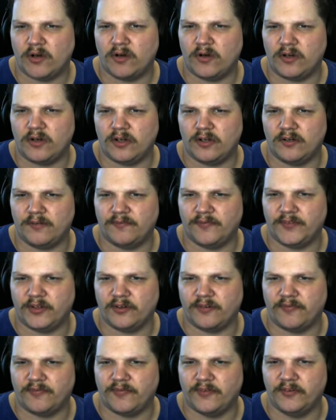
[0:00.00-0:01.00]
All of
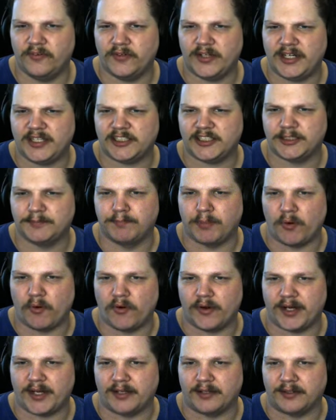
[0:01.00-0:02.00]
your food has
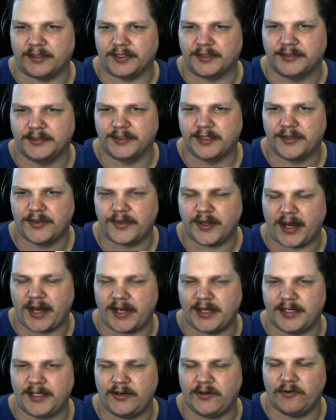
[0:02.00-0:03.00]
spoiled.
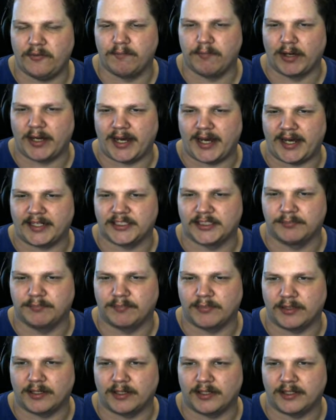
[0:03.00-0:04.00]
Thank you, Black
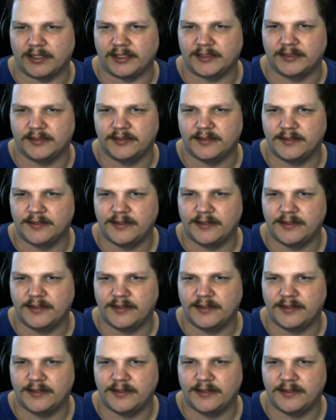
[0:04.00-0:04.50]
Market.